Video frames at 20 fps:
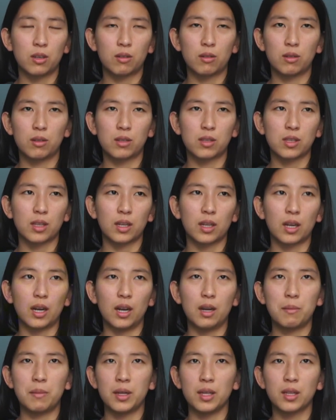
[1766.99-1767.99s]
or it's like,
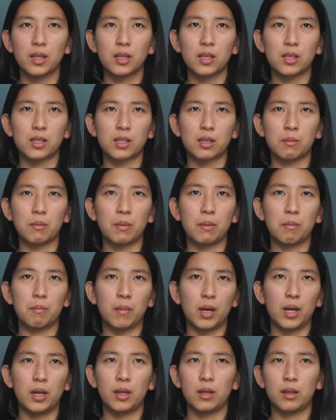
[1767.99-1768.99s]
I made this and
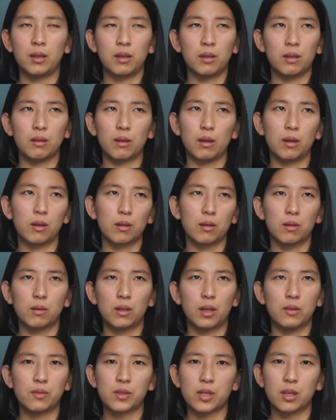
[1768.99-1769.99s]
my uncle
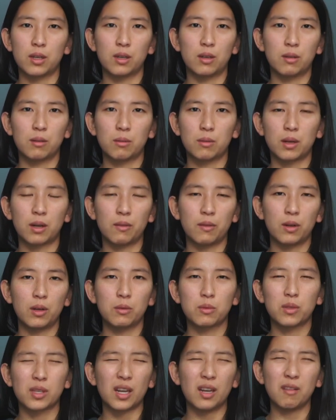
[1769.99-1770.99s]
loves it, or whatever. It
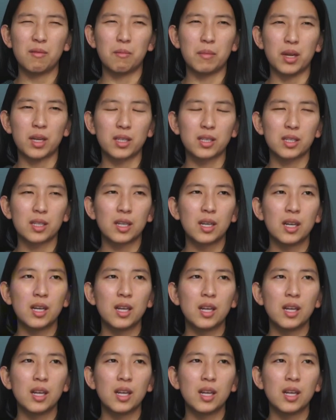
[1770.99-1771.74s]
was kind of mixed.